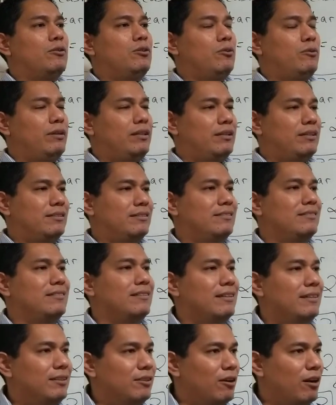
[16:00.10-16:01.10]
doing this,
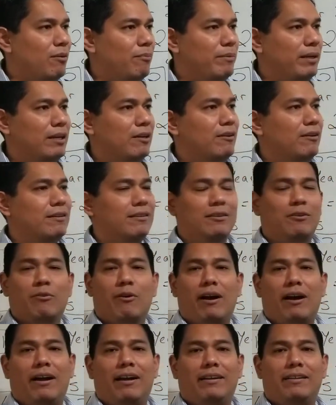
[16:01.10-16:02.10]
you know, I'm here in the
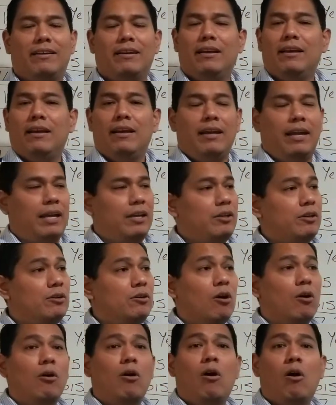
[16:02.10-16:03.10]
grind. And you
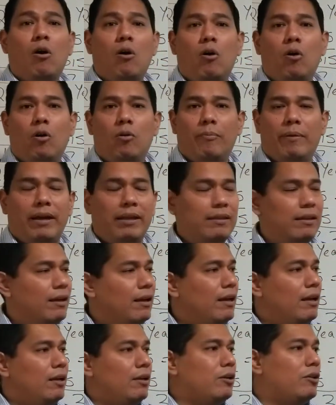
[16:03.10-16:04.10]
go home and,
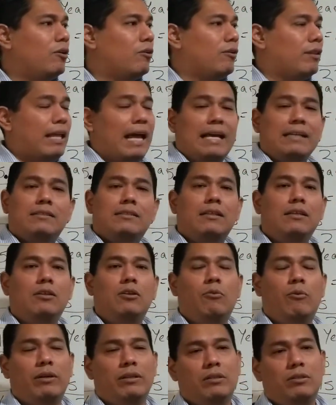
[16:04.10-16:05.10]
you know, last thing
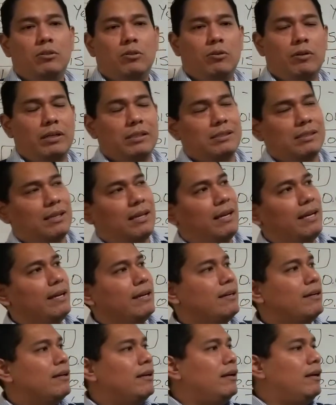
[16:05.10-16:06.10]
you want to do is
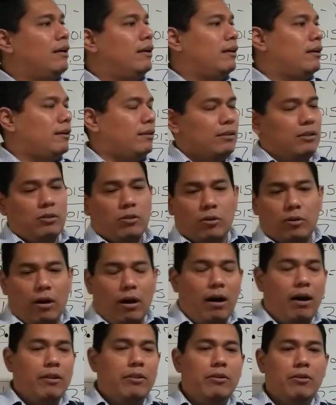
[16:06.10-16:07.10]
like, you know,
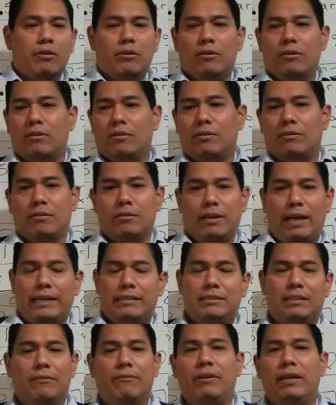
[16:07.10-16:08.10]
other
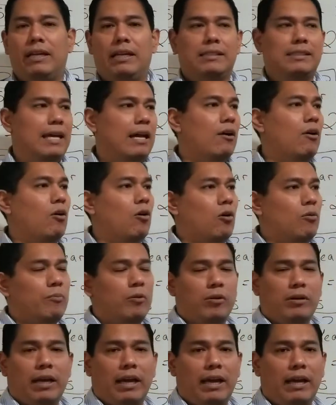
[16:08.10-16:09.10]
activities at home,
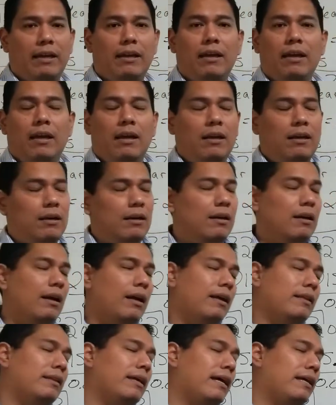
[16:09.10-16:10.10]
okay?
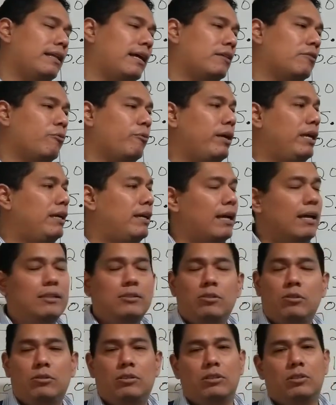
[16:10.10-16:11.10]
And then on the
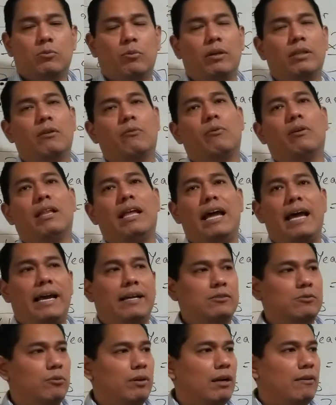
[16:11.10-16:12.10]
weekends, you just want to
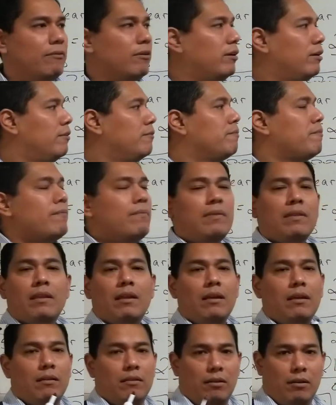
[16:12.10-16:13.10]
relax, whatever.
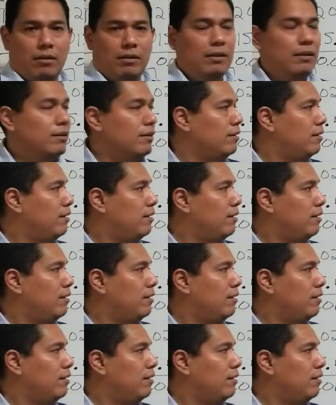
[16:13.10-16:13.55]
Look,